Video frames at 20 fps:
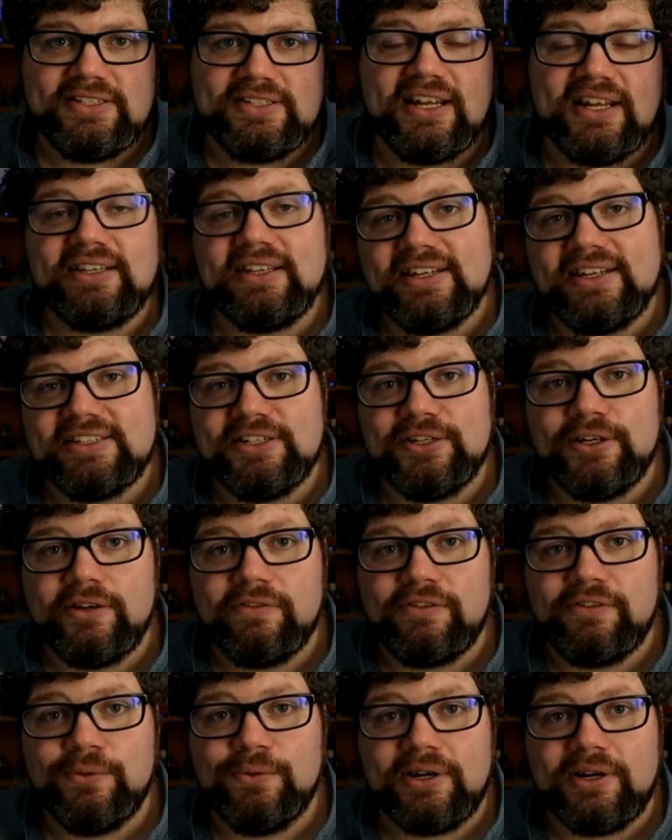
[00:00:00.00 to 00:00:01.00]
and I'd like to know
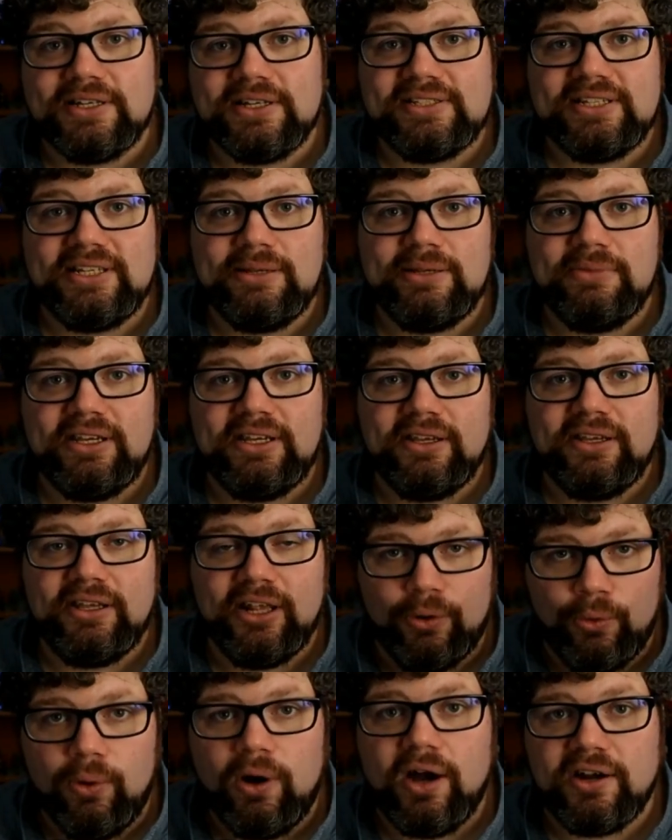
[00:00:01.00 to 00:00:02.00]
if you want to see me, you
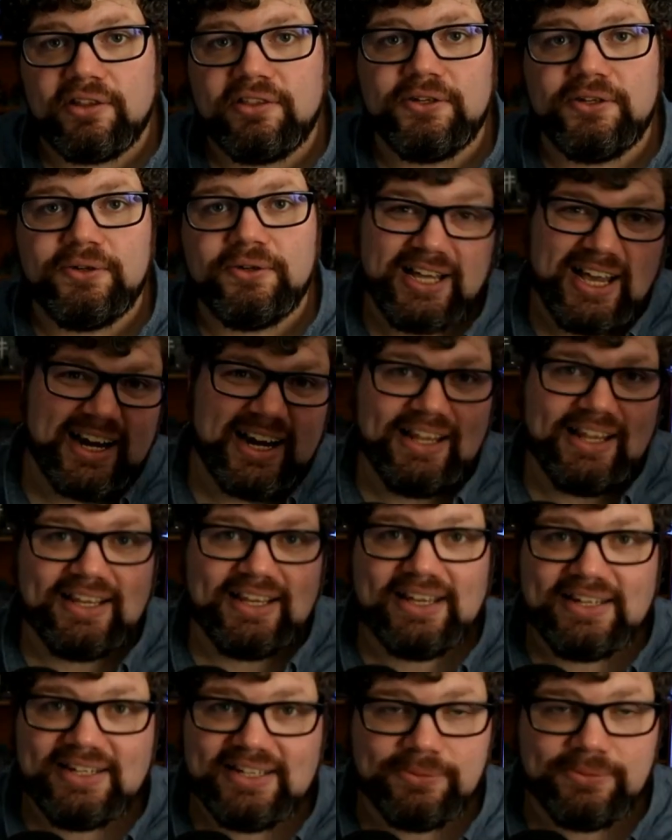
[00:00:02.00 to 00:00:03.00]
know, walk through it, kind of like
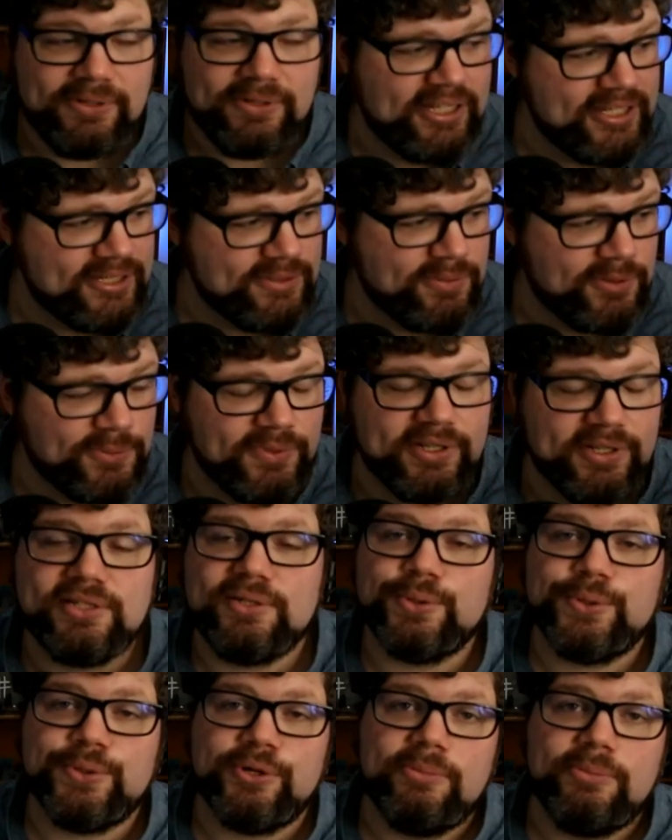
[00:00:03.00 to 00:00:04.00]
I did with this one with a
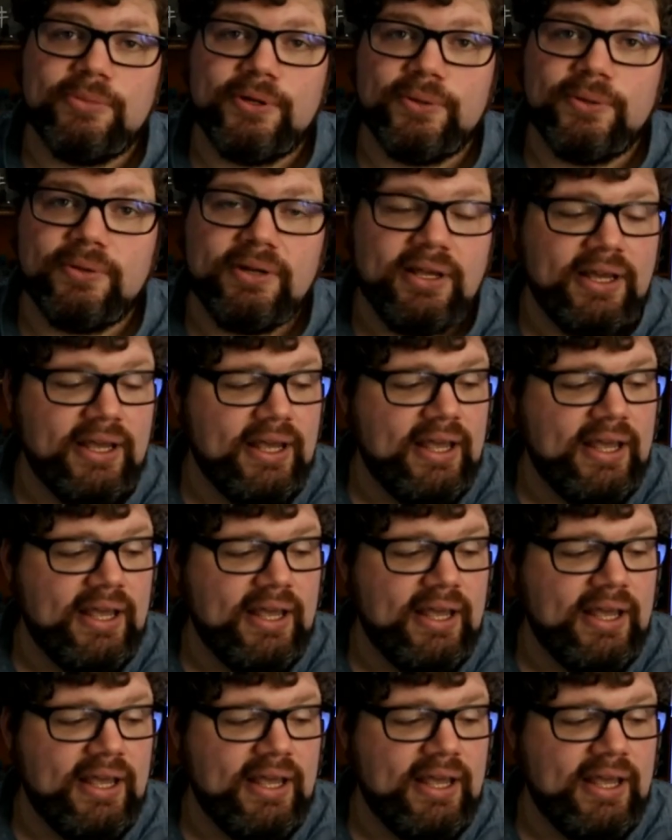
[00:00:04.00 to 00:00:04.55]
story mode,